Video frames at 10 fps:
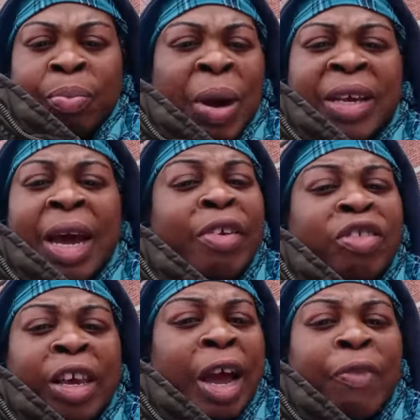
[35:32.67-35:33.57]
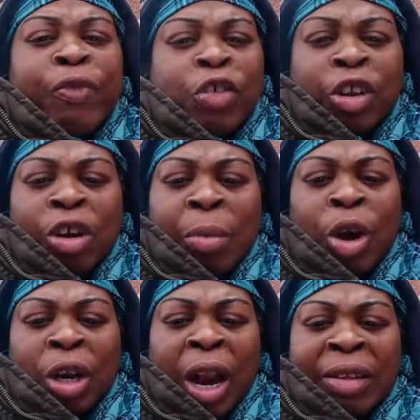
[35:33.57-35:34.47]
Man, you can just take your flush down the
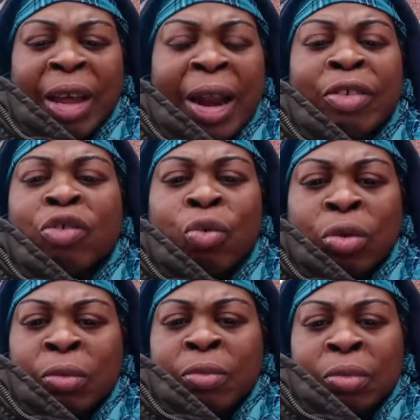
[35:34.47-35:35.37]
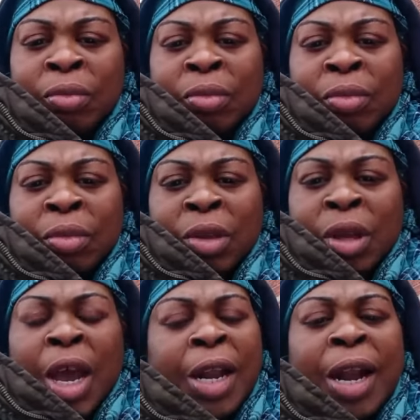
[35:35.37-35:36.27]
blood clot toilet soon.
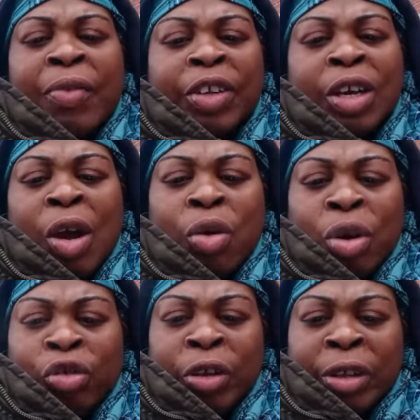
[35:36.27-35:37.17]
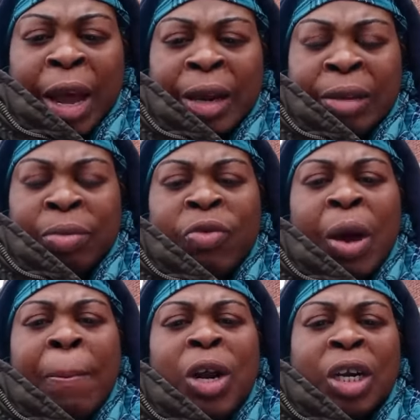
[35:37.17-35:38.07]
Head and everything will go down to the toilet. Move
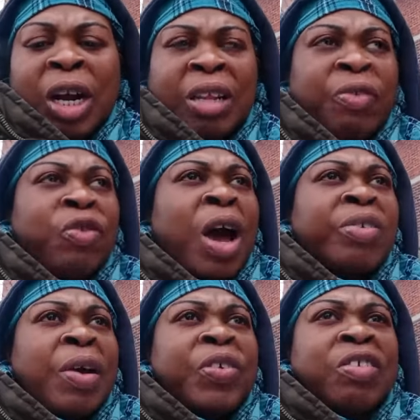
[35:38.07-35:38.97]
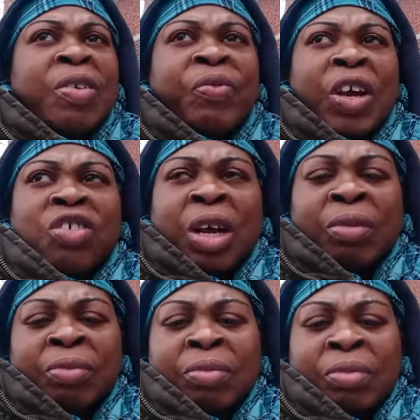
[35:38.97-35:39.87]
your blood clot, you see how it's a yeast infection.
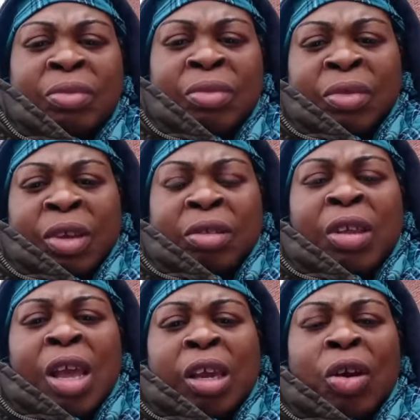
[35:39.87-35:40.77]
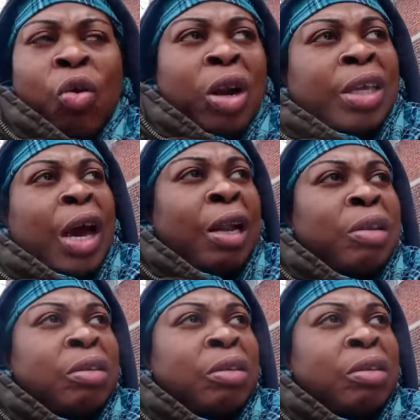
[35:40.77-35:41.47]
Thinking old girl.